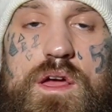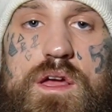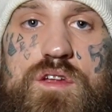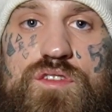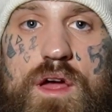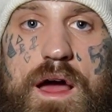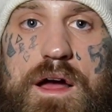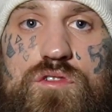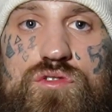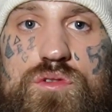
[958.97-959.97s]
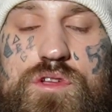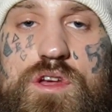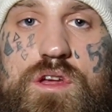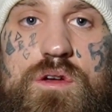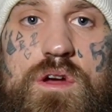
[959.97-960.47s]
is
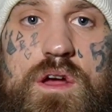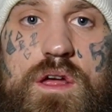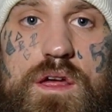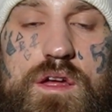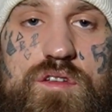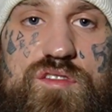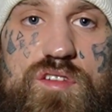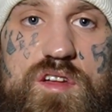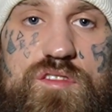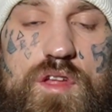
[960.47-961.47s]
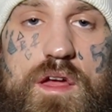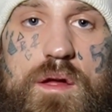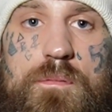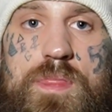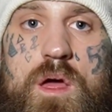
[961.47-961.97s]
actually
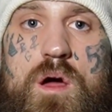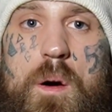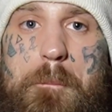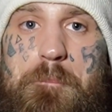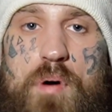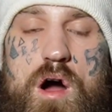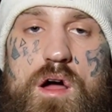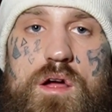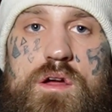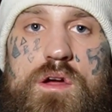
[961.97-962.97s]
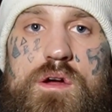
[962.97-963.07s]
existing, but